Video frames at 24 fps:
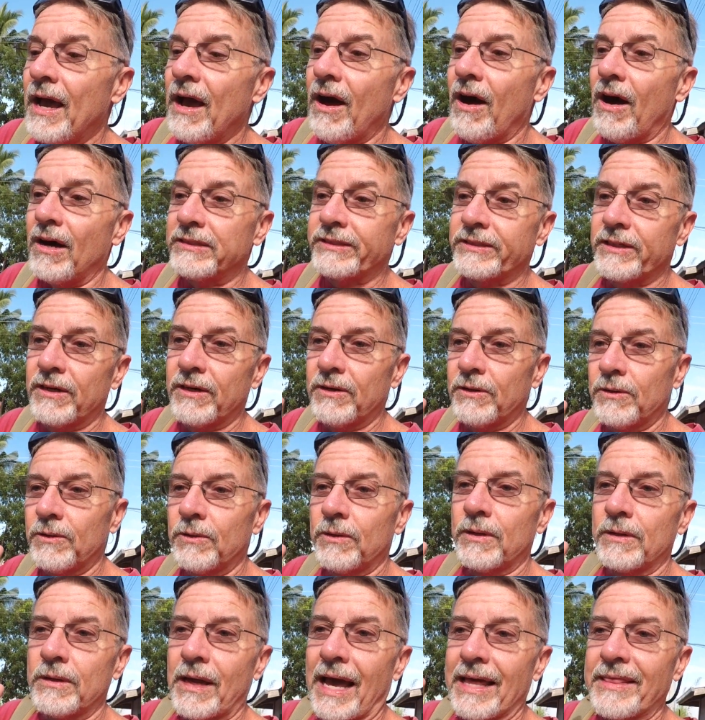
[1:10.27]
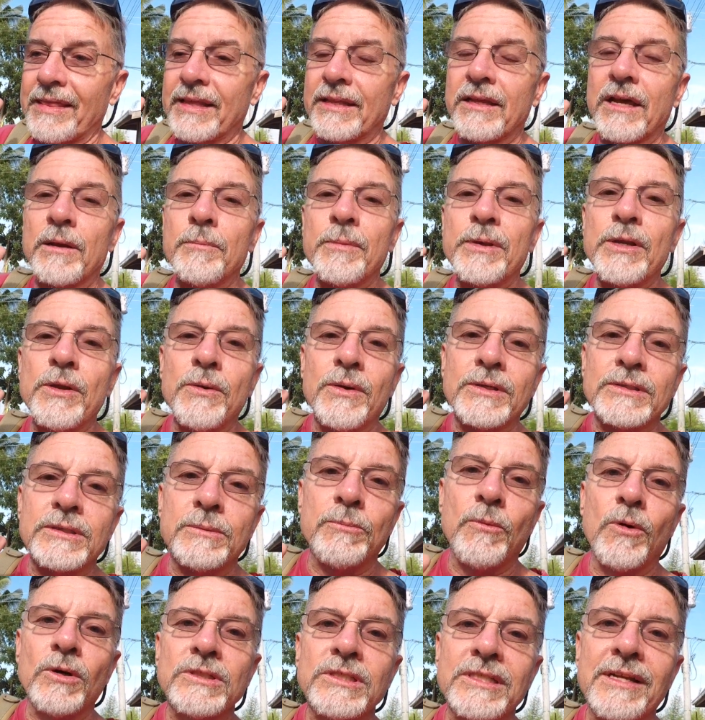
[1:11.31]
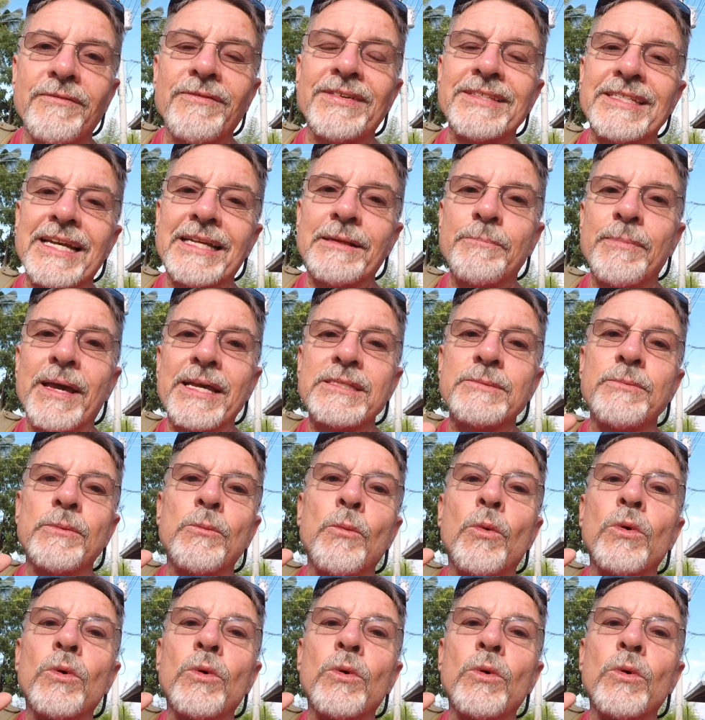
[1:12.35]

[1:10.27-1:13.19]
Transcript: Also, I think they're going to be doing some more stuff inside the basement.